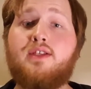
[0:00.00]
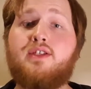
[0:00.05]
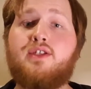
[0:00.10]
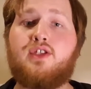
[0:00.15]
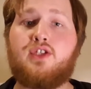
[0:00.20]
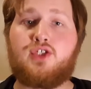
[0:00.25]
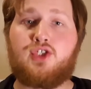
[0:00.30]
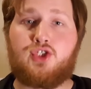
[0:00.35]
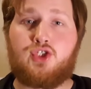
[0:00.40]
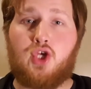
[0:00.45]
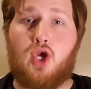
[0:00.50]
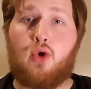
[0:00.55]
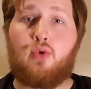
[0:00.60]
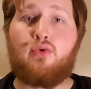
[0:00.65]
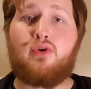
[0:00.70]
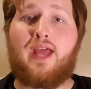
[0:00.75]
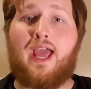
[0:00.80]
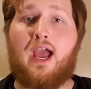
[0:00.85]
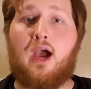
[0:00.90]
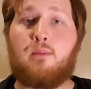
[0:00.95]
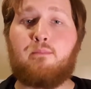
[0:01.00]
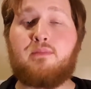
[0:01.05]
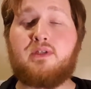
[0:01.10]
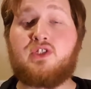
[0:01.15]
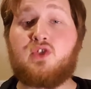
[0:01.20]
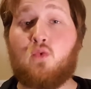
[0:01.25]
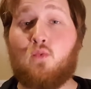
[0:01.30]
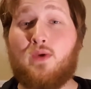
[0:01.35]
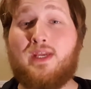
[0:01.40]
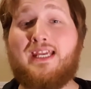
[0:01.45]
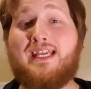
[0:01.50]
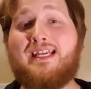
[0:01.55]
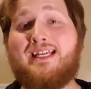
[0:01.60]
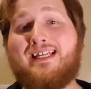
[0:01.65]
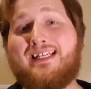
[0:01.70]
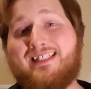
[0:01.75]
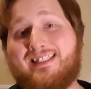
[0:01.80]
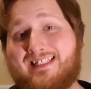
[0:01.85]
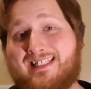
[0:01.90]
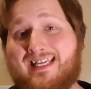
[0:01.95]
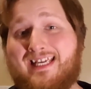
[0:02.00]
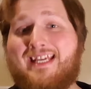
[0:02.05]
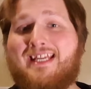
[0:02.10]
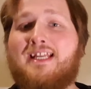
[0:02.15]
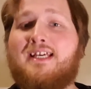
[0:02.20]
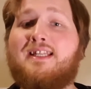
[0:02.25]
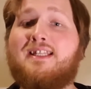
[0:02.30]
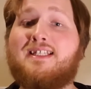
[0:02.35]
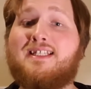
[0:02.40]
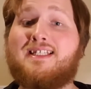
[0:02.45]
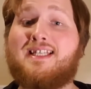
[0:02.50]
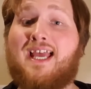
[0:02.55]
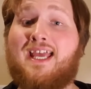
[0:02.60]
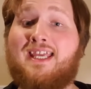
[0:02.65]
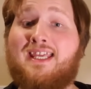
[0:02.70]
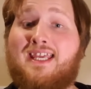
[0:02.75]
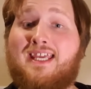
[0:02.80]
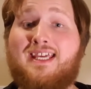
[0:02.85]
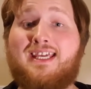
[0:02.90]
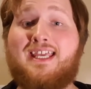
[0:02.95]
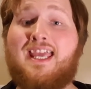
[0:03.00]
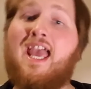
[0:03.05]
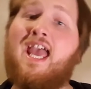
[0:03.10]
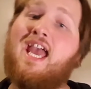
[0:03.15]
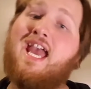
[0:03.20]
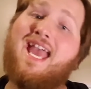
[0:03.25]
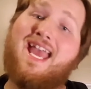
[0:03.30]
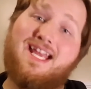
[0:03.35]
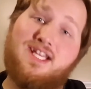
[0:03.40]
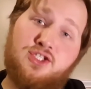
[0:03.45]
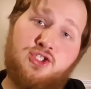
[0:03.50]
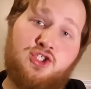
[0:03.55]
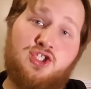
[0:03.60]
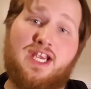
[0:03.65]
was the showdown between Tina the psychic